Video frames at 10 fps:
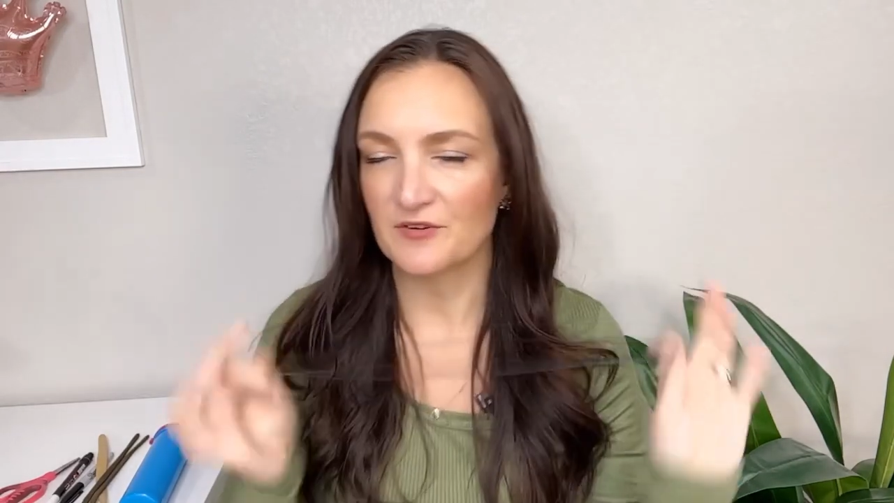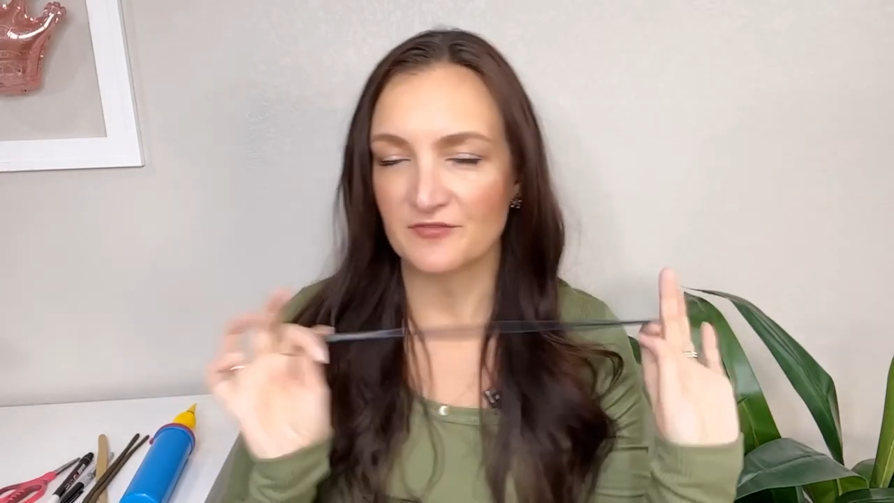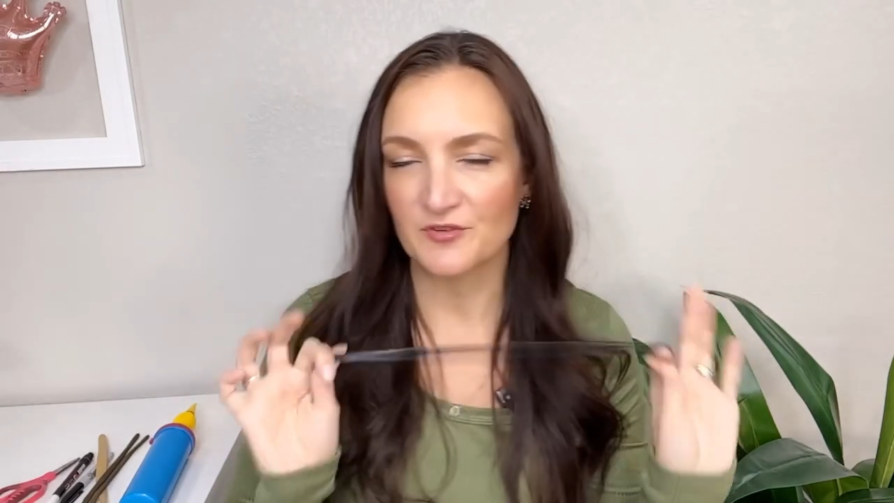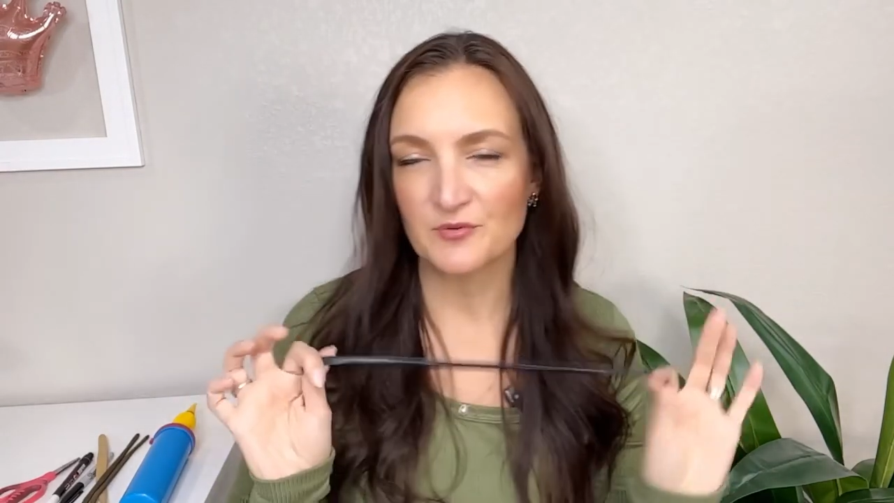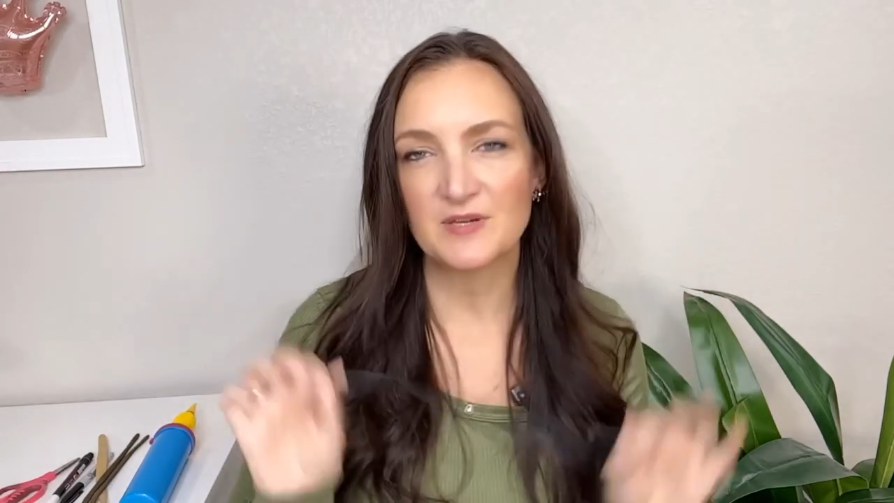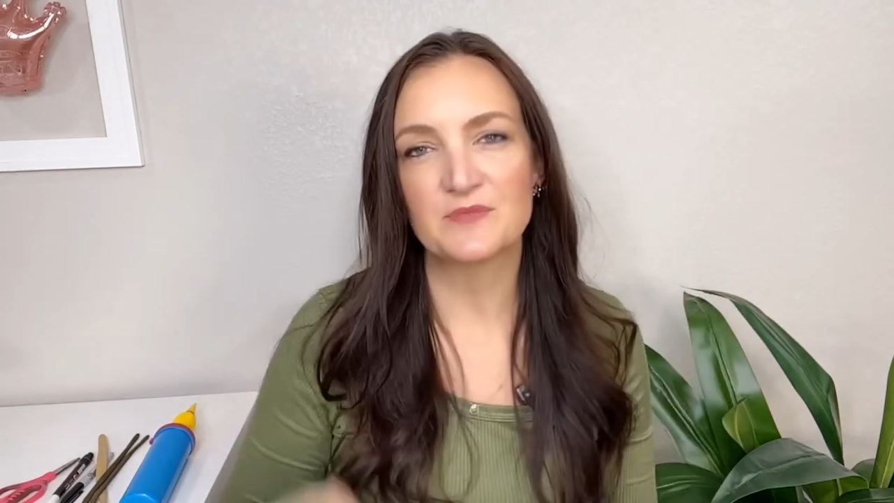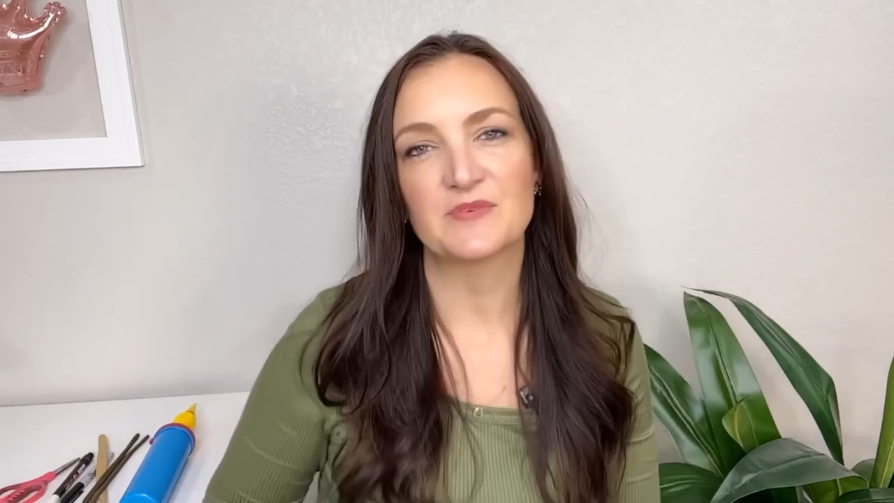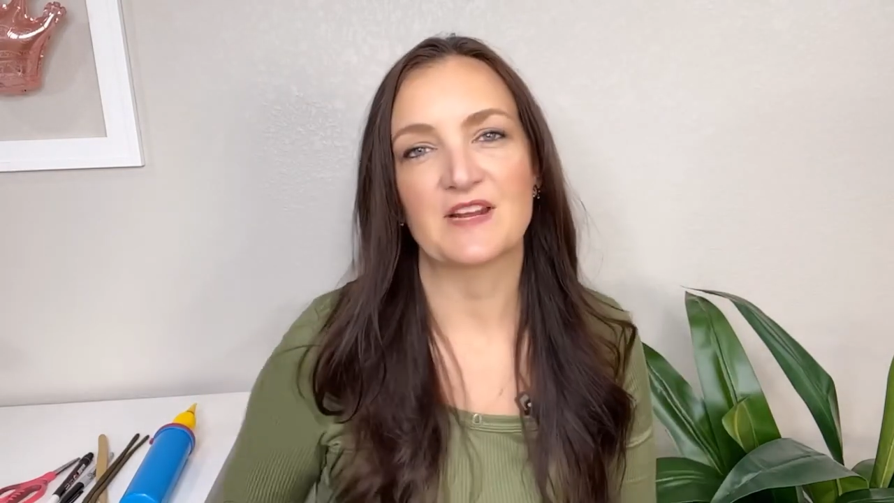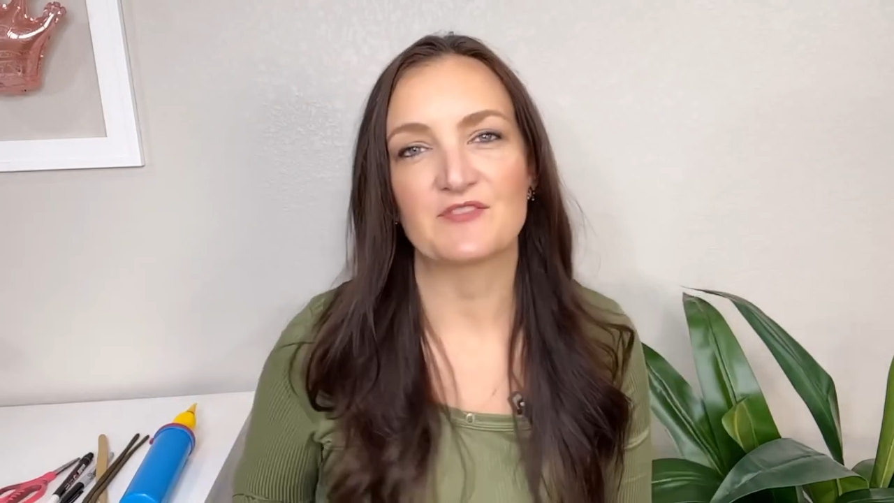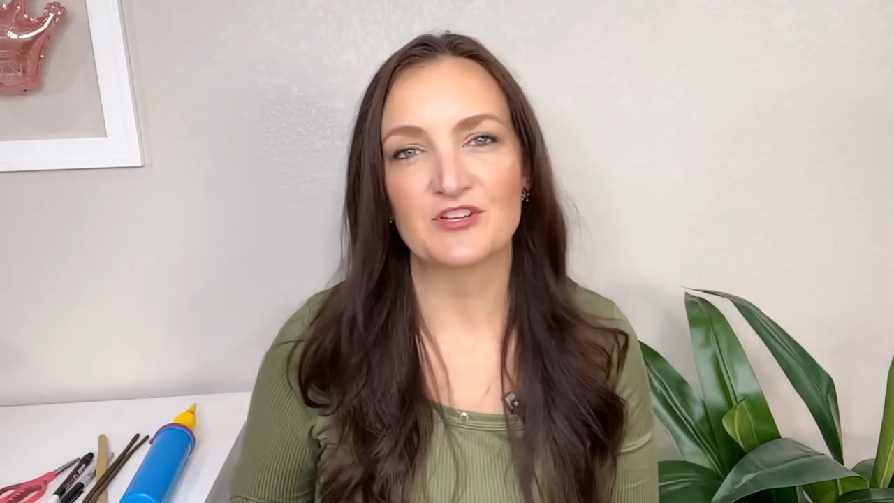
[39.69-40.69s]
full one,
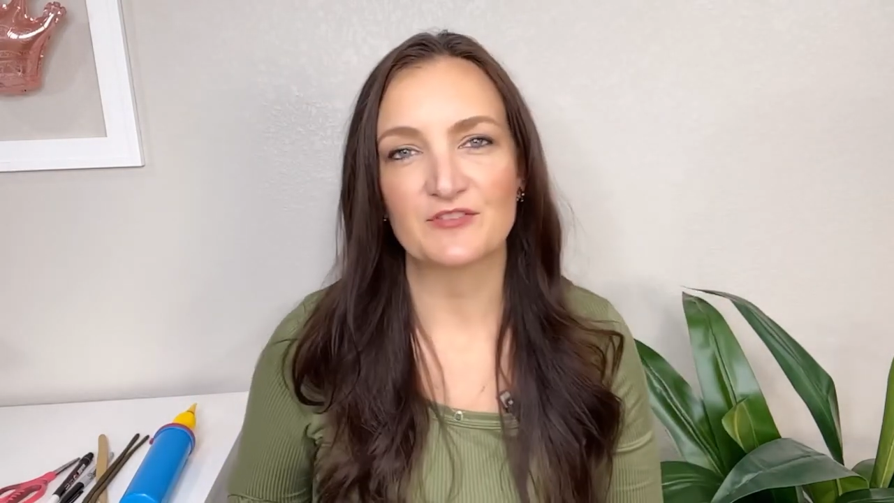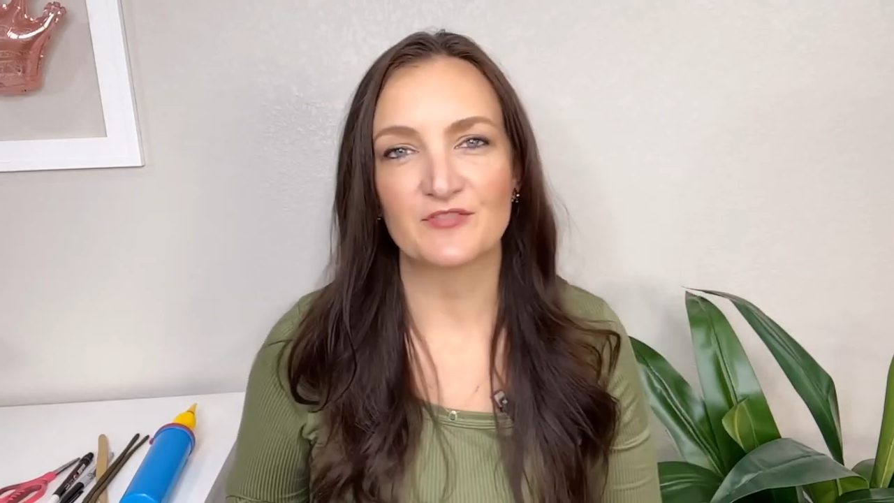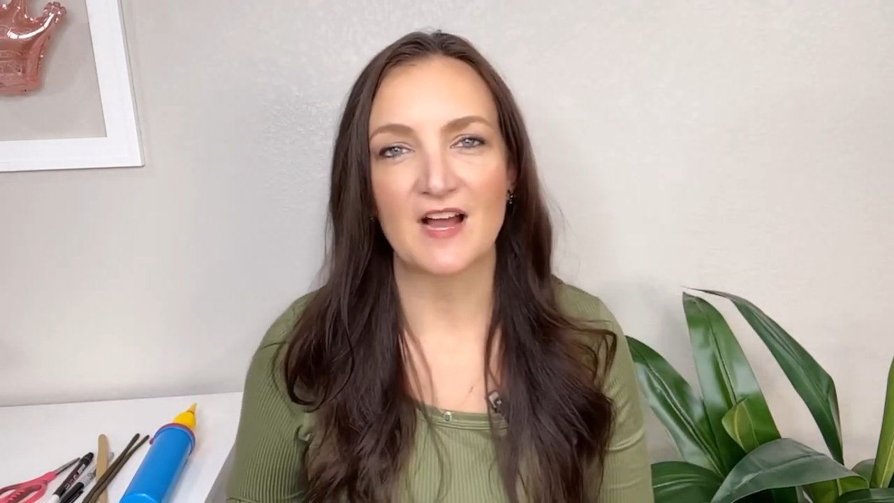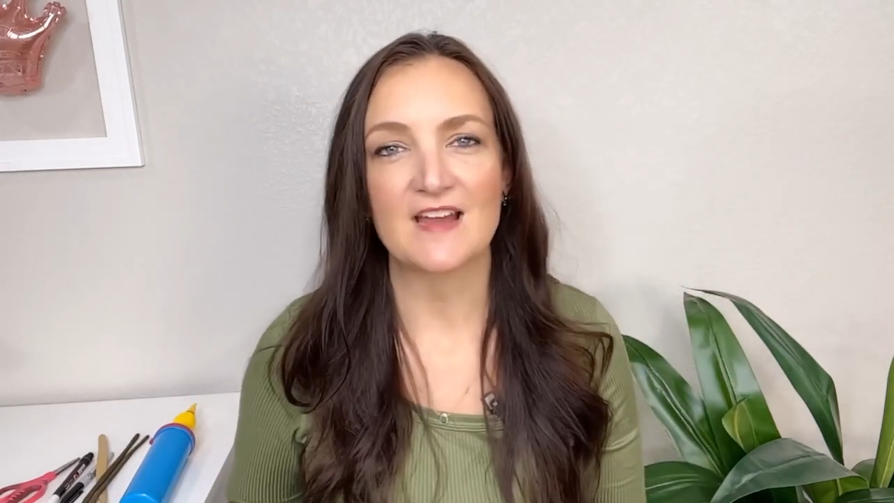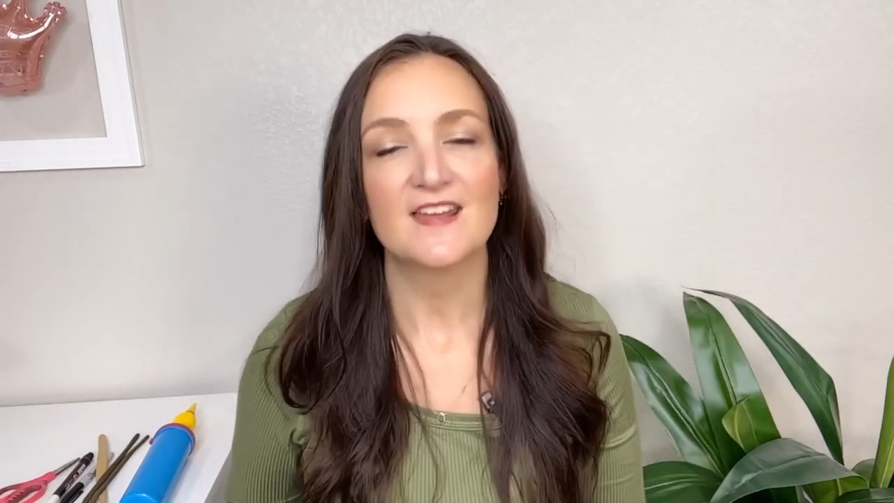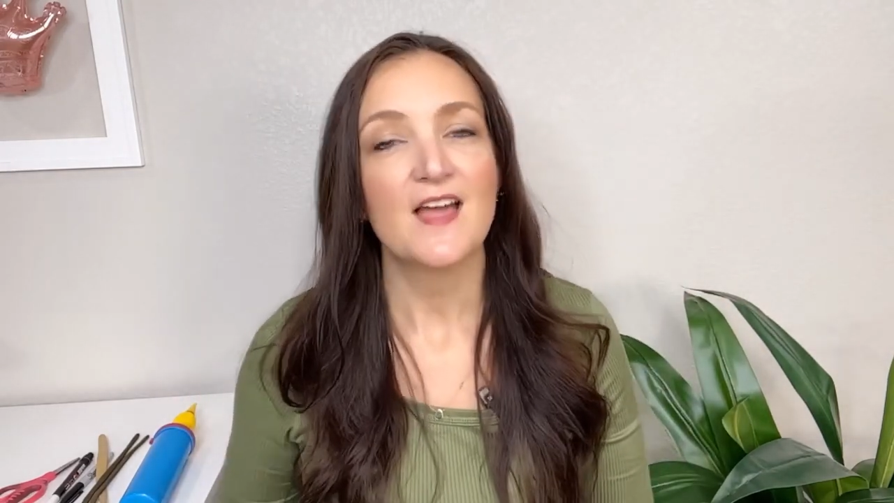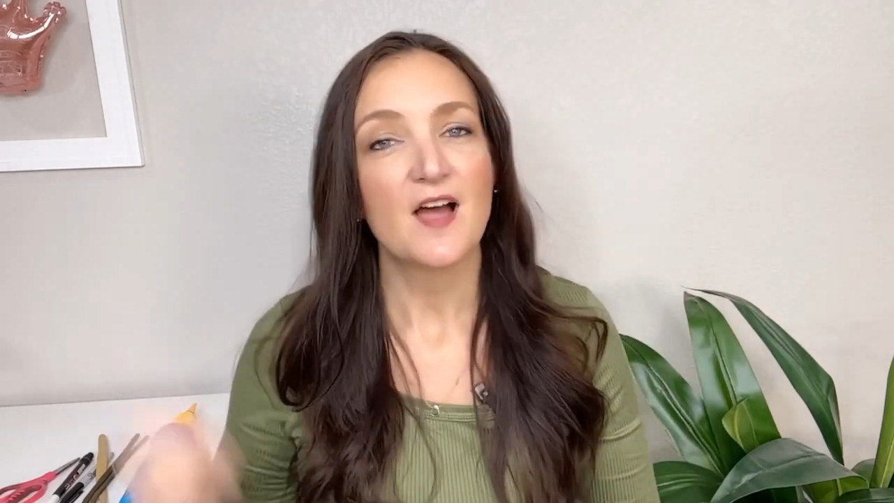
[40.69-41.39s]
whatever you've got.